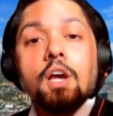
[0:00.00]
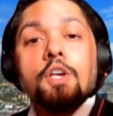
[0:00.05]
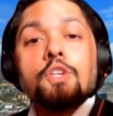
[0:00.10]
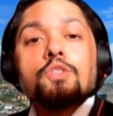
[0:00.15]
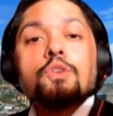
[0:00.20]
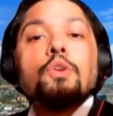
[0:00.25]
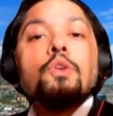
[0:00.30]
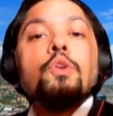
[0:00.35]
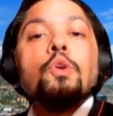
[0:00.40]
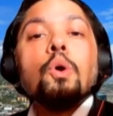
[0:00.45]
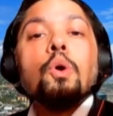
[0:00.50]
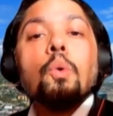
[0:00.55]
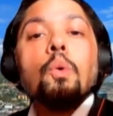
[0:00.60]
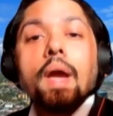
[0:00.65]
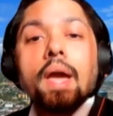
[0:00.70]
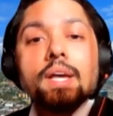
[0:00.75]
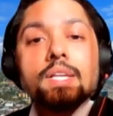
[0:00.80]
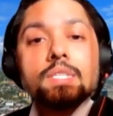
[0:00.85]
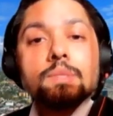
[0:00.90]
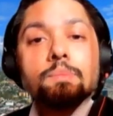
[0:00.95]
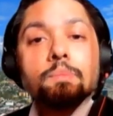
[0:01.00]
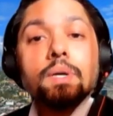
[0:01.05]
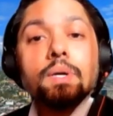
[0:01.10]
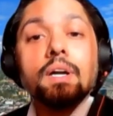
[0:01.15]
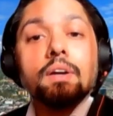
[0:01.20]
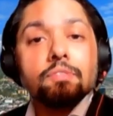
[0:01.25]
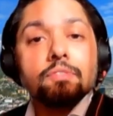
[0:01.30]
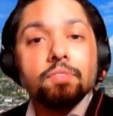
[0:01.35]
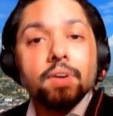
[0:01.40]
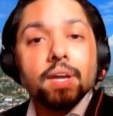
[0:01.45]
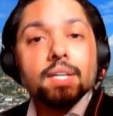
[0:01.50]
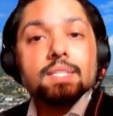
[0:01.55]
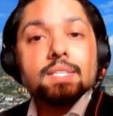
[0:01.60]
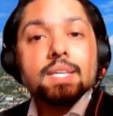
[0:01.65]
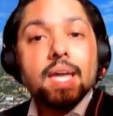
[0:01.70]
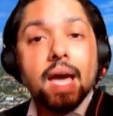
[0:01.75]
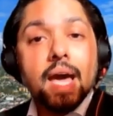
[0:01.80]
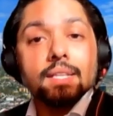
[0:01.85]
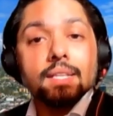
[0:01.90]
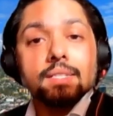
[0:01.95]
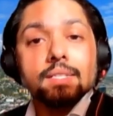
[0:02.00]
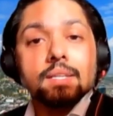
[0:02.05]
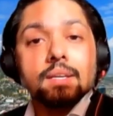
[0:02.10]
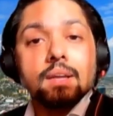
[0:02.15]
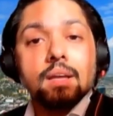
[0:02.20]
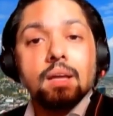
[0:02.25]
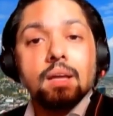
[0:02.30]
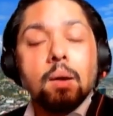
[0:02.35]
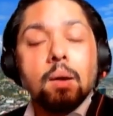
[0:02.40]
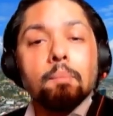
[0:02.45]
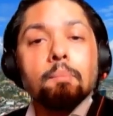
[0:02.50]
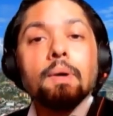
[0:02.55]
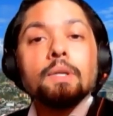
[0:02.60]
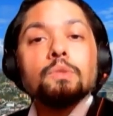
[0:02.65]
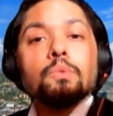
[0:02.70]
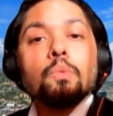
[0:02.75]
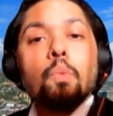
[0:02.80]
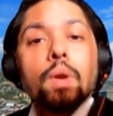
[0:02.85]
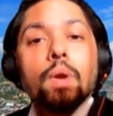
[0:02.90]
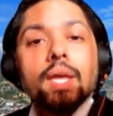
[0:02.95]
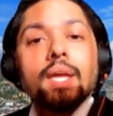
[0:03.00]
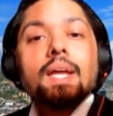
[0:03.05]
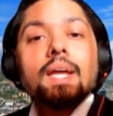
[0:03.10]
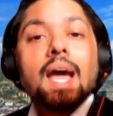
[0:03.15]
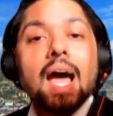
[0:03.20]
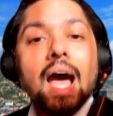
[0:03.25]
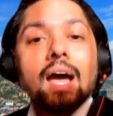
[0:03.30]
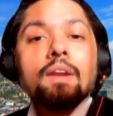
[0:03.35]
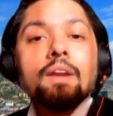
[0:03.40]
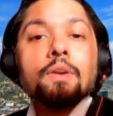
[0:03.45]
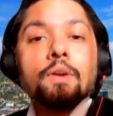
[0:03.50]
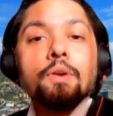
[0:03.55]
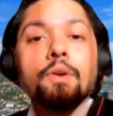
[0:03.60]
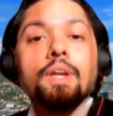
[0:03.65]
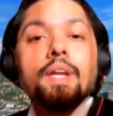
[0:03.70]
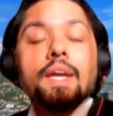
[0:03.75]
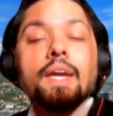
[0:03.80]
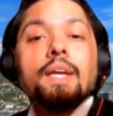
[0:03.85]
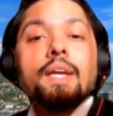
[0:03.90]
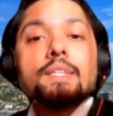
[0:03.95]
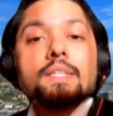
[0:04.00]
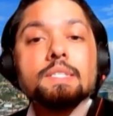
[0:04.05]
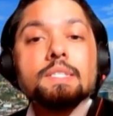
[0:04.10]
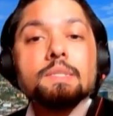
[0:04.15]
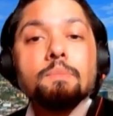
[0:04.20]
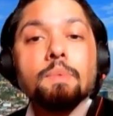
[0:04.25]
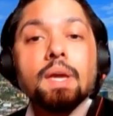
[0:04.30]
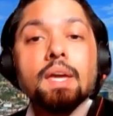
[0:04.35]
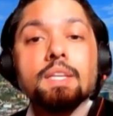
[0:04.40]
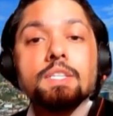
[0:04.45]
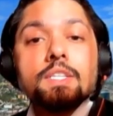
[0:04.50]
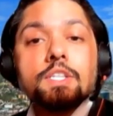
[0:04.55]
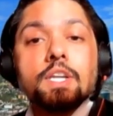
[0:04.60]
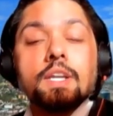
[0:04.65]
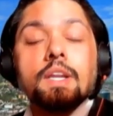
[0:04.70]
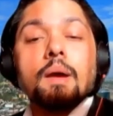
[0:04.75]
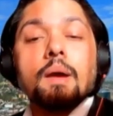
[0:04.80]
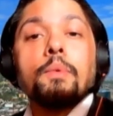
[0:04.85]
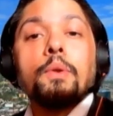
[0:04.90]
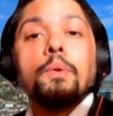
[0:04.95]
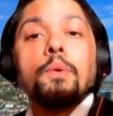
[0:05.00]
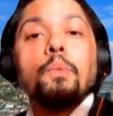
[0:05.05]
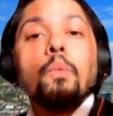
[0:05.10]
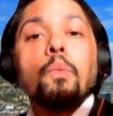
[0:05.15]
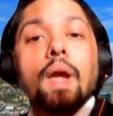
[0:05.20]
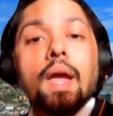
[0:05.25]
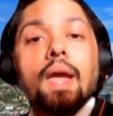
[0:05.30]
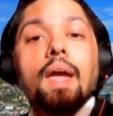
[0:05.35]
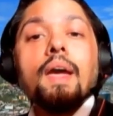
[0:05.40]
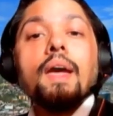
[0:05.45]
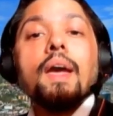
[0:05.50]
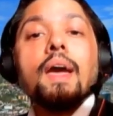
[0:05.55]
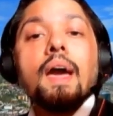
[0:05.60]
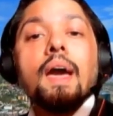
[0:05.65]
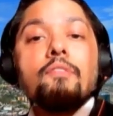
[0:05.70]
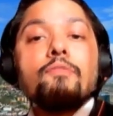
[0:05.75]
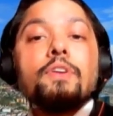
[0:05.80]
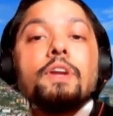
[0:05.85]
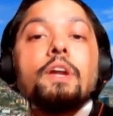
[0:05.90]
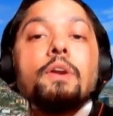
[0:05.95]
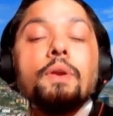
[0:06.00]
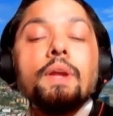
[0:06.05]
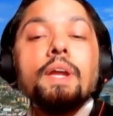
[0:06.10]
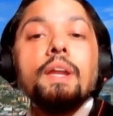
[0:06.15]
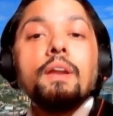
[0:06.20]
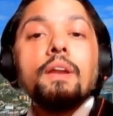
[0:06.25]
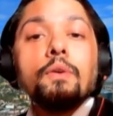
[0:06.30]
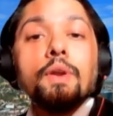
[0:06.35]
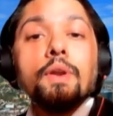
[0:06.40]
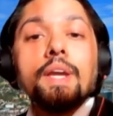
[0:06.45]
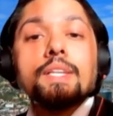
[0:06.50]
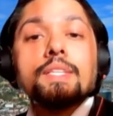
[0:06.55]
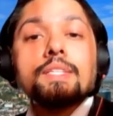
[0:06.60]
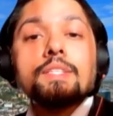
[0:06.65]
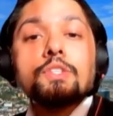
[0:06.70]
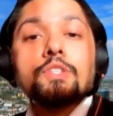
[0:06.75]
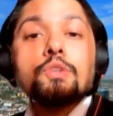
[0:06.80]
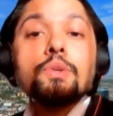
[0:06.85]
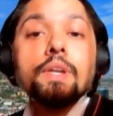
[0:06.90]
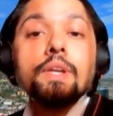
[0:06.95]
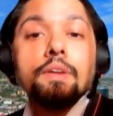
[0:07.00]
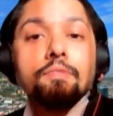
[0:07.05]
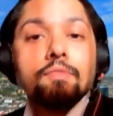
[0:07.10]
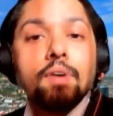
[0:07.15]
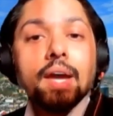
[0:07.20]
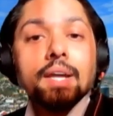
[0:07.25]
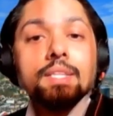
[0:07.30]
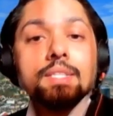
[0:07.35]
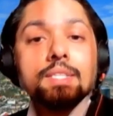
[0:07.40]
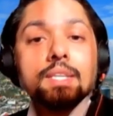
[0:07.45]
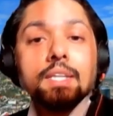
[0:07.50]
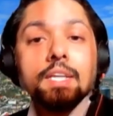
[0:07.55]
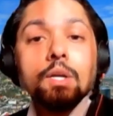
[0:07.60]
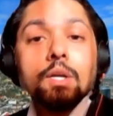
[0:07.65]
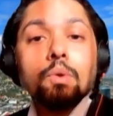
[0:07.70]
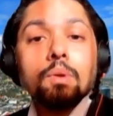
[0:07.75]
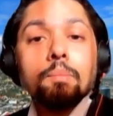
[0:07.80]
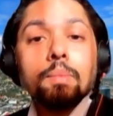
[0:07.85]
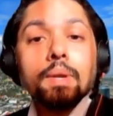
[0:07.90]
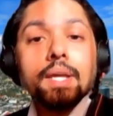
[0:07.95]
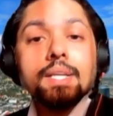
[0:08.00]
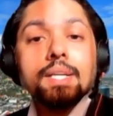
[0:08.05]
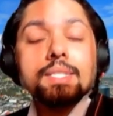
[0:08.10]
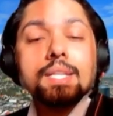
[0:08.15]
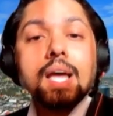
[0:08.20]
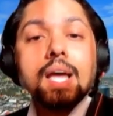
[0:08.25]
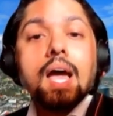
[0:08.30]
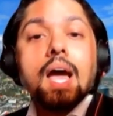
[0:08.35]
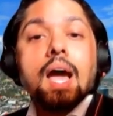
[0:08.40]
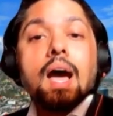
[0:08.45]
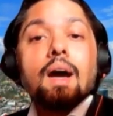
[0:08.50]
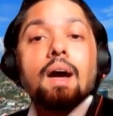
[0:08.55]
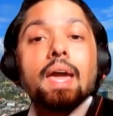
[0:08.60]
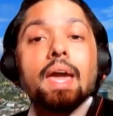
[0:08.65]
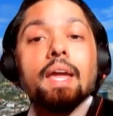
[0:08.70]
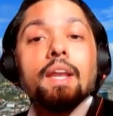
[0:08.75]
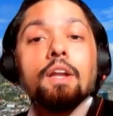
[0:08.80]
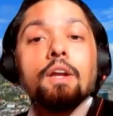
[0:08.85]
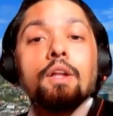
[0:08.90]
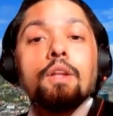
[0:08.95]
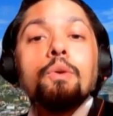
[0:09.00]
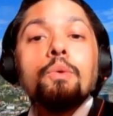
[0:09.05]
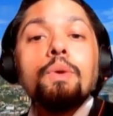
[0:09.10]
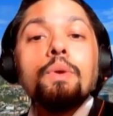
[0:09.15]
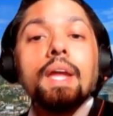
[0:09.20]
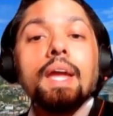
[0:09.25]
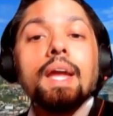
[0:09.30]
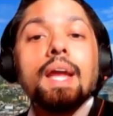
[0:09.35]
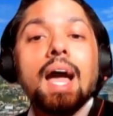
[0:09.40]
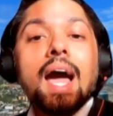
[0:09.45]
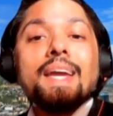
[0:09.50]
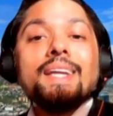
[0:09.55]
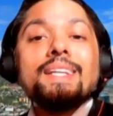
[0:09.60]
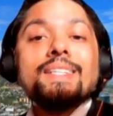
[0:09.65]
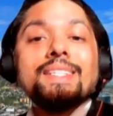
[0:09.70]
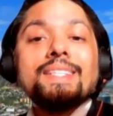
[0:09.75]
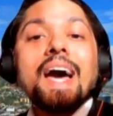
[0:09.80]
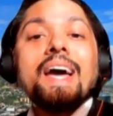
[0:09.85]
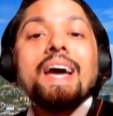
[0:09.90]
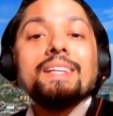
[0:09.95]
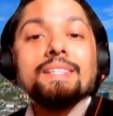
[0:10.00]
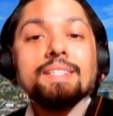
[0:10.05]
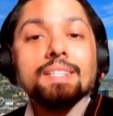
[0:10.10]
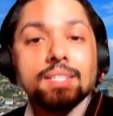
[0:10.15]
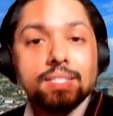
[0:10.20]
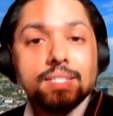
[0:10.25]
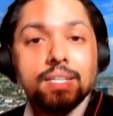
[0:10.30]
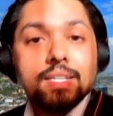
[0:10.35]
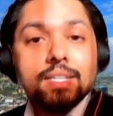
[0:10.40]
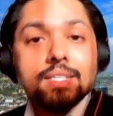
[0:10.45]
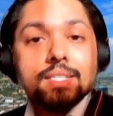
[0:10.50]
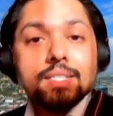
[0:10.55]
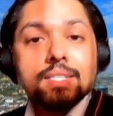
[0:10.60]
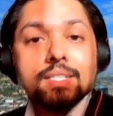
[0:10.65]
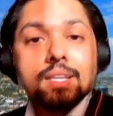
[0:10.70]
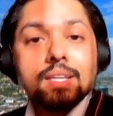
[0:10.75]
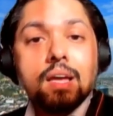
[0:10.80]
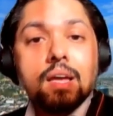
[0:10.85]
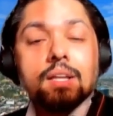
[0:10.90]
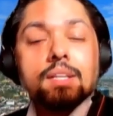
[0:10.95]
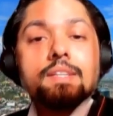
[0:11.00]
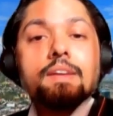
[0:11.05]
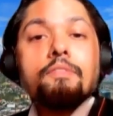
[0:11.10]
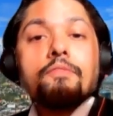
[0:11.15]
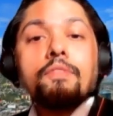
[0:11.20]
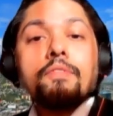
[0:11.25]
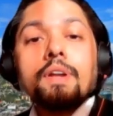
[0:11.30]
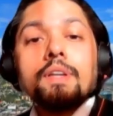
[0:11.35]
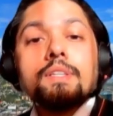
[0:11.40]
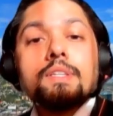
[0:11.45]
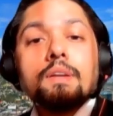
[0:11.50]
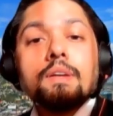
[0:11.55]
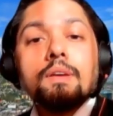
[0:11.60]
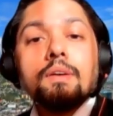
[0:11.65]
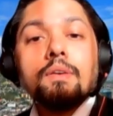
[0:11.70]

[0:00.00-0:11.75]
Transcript: So nowhere is perfect yet, but we can create a space, JW, where every creed and race truly finds an equal place, including identities, different